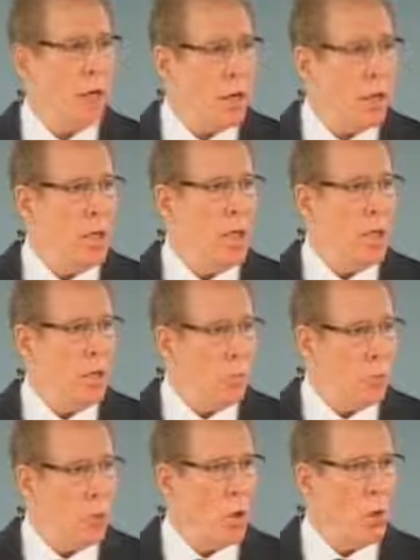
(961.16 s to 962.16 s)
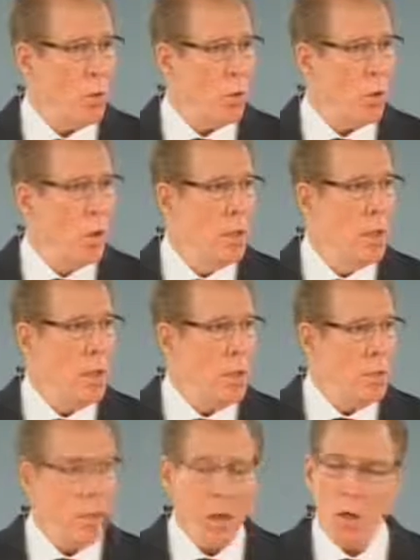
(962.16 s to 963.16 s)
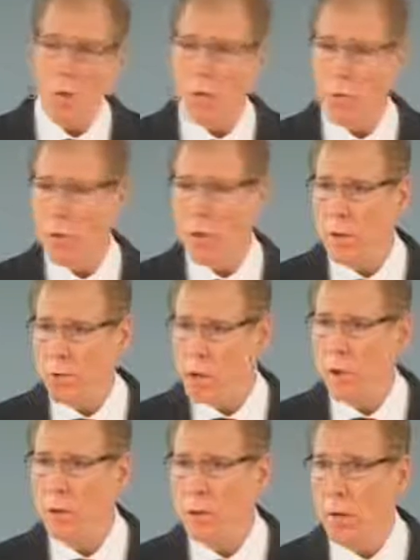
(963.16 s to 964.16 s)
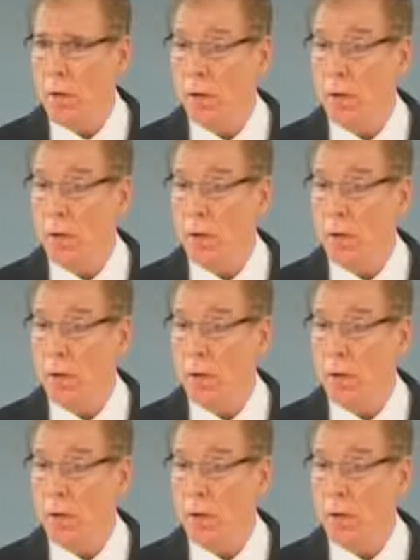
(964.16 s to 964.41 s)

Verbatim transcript: key role in the home with their children.